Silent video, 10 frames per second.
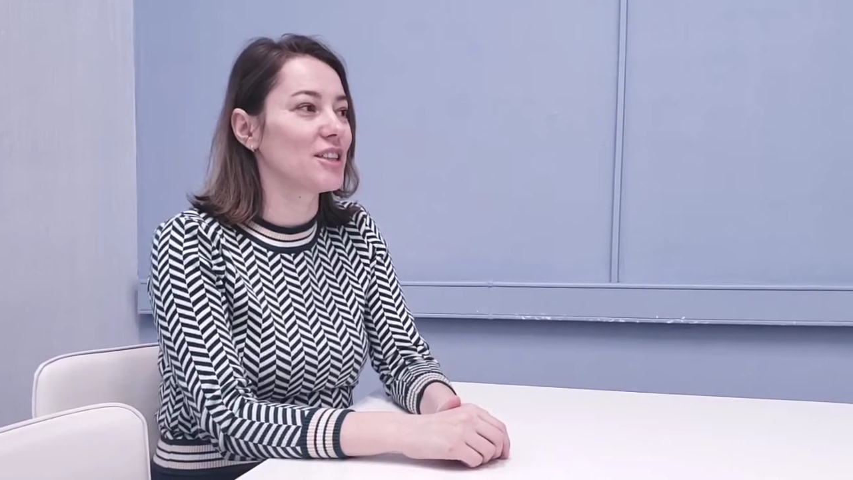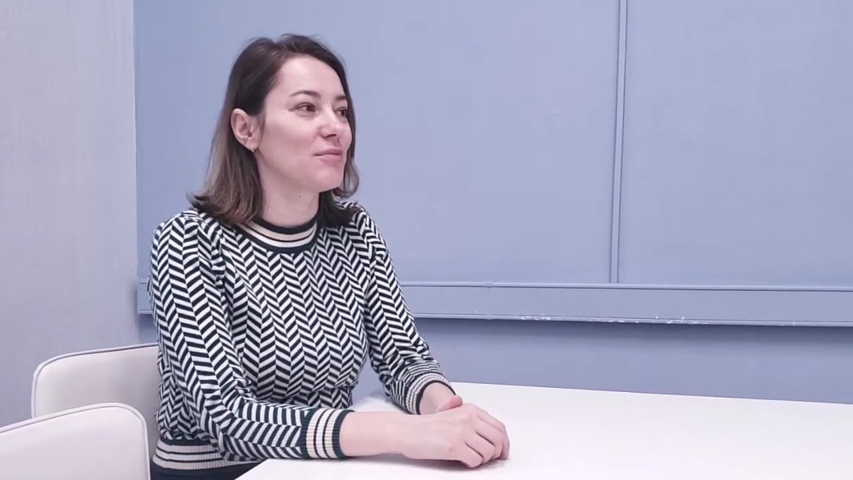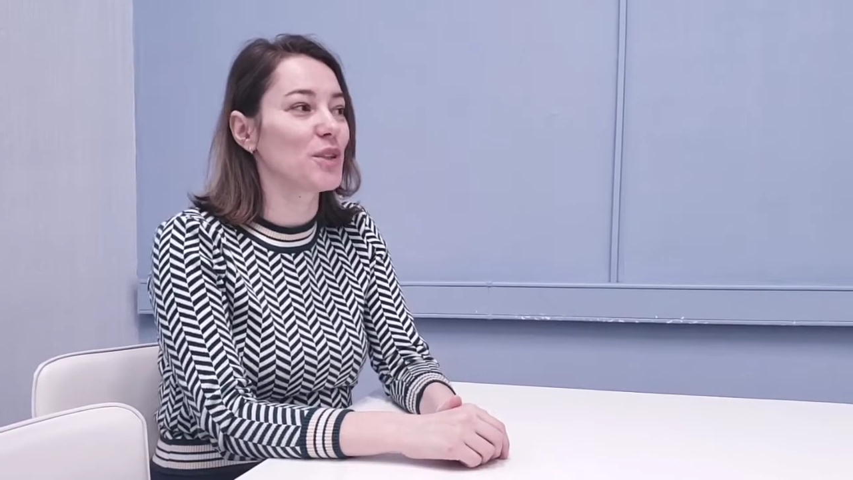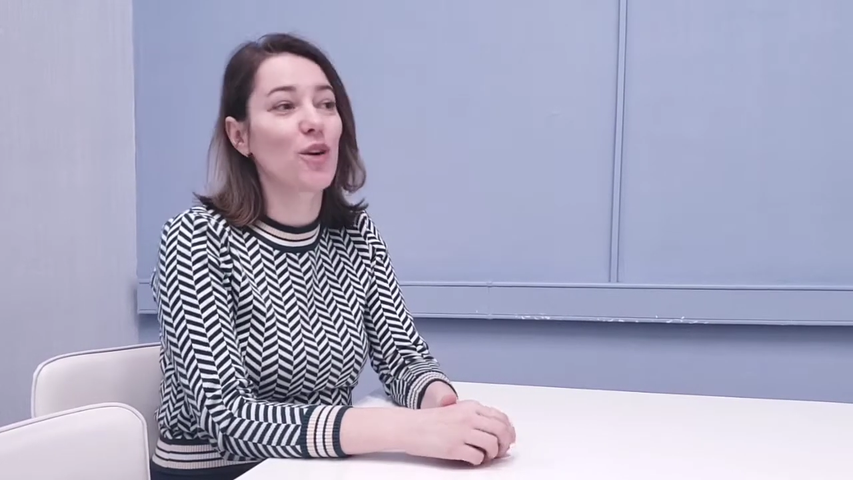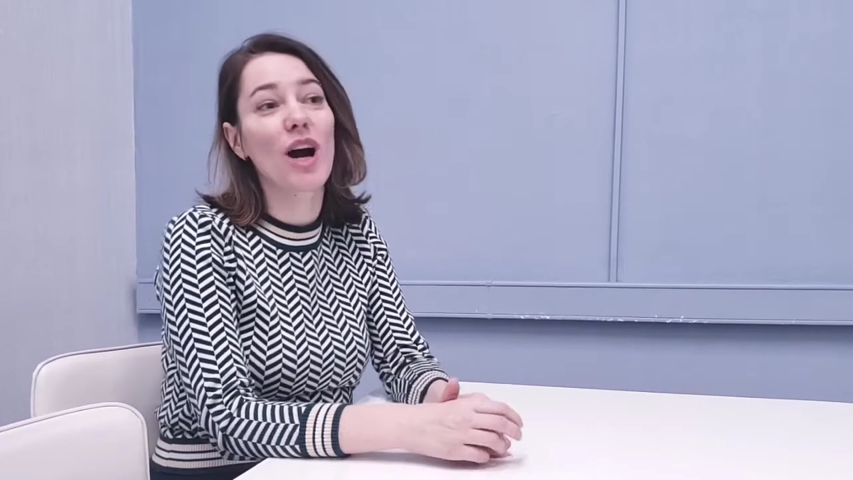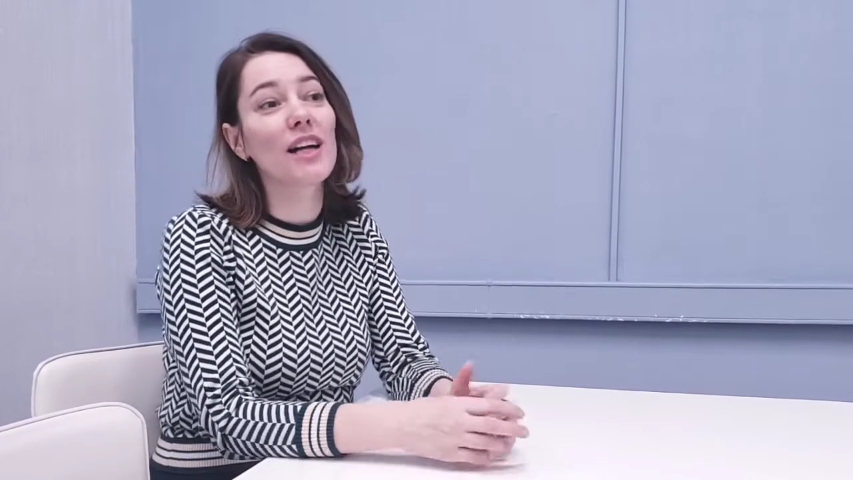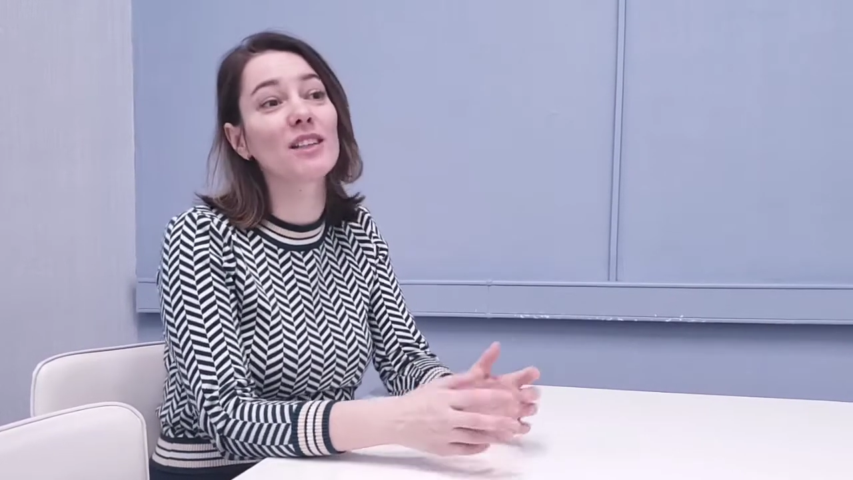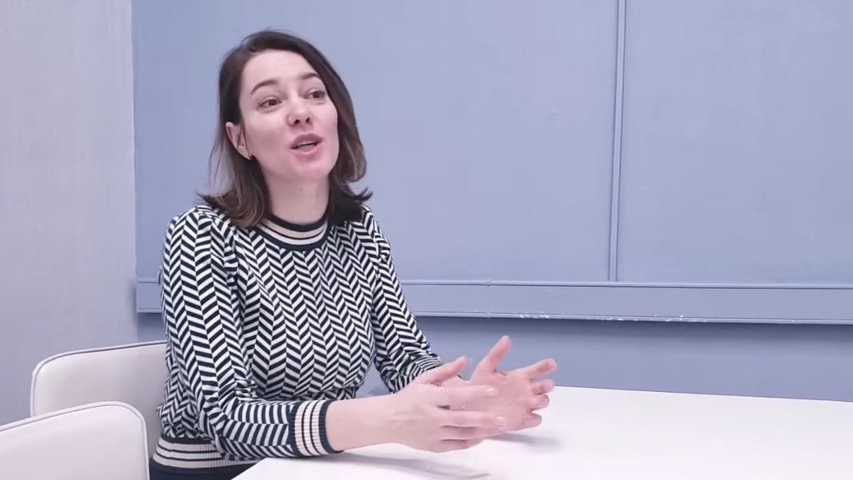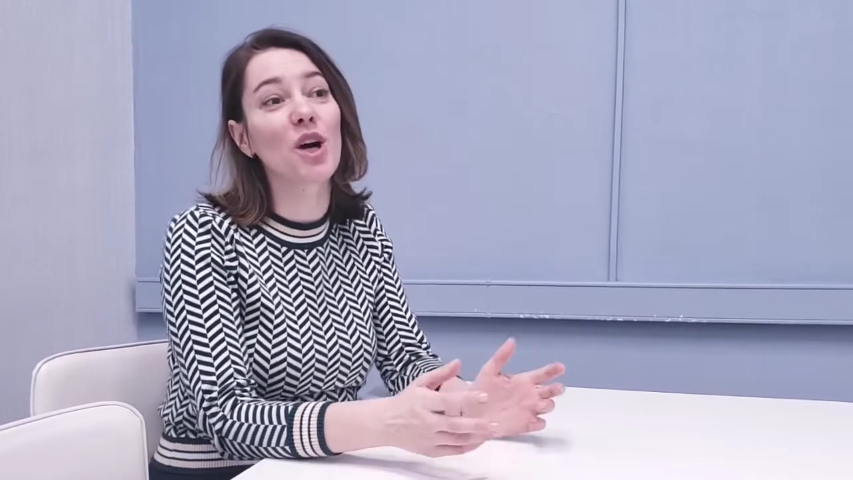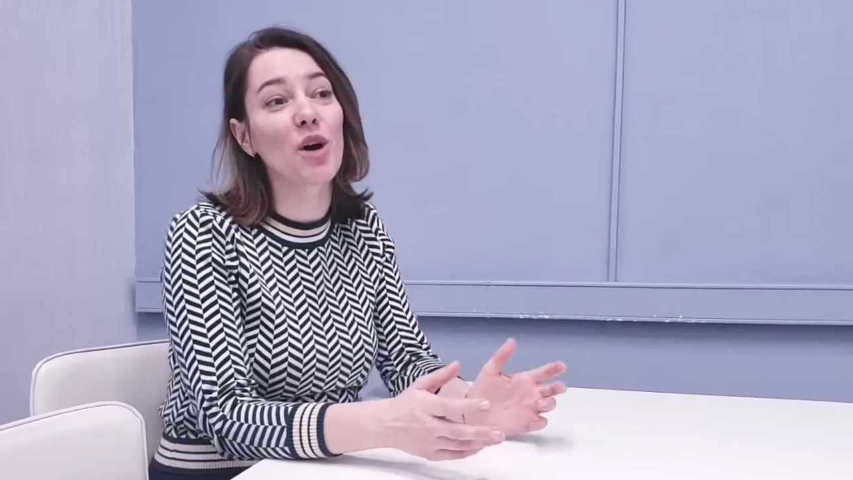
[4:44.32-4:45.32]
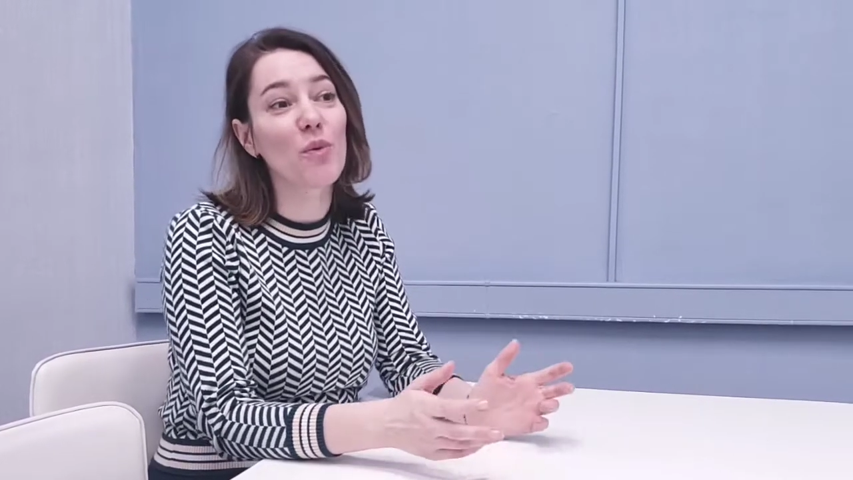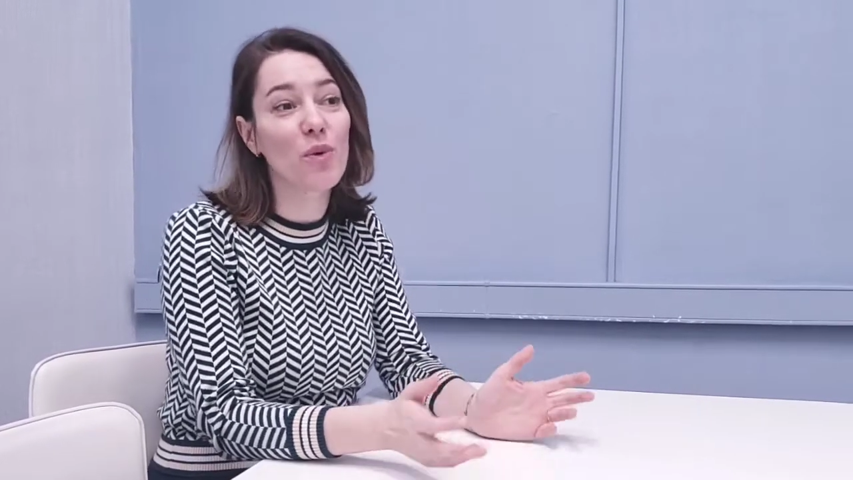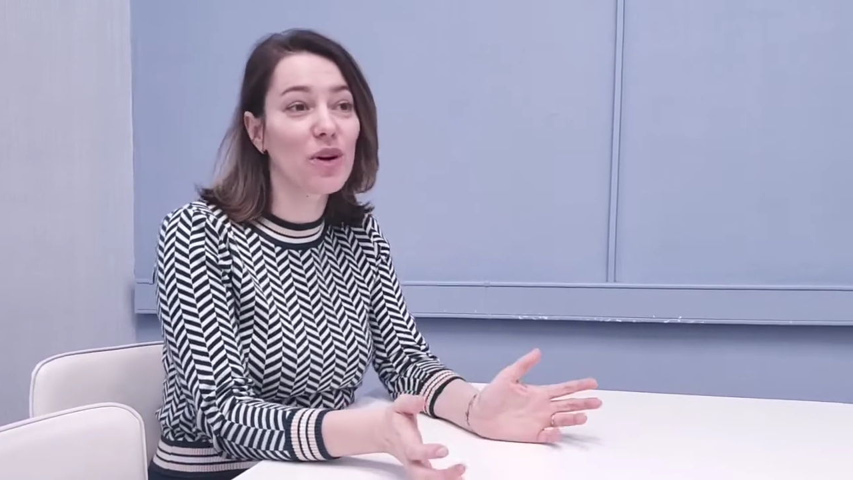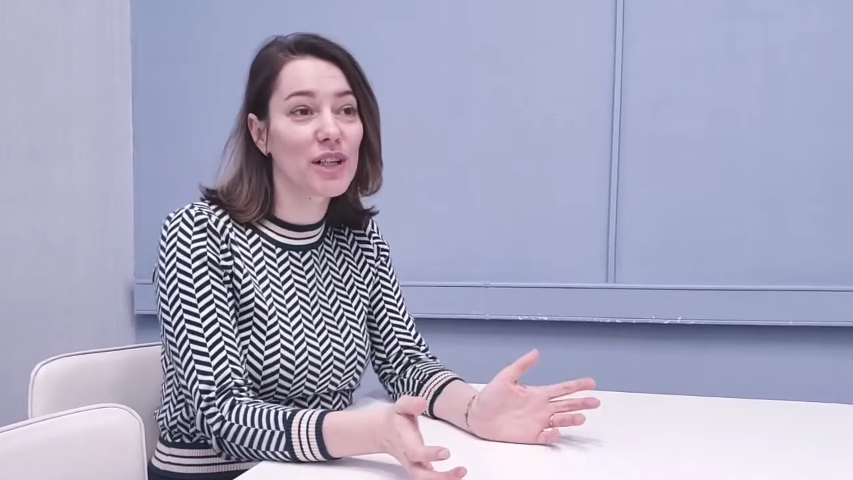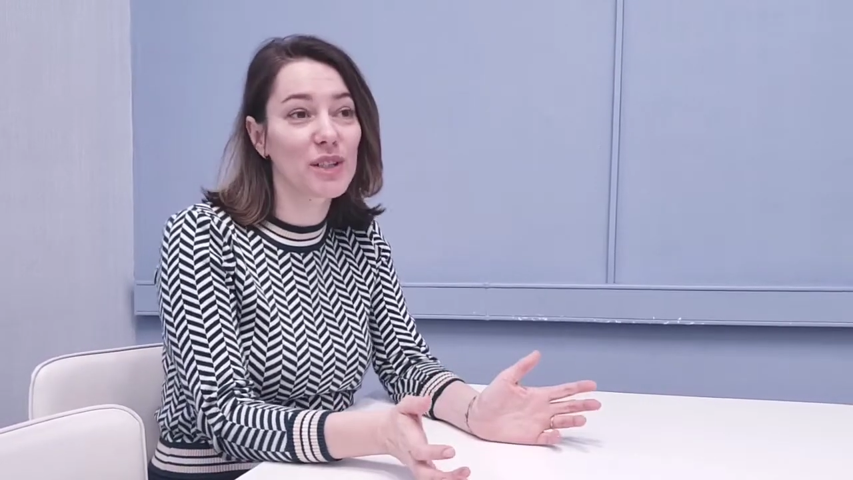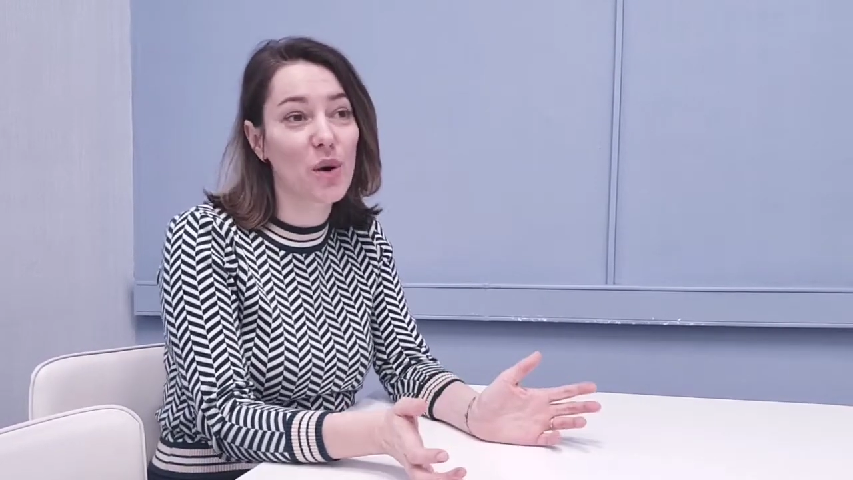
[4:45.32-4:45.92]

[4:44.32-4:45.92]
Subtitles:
you can't avoid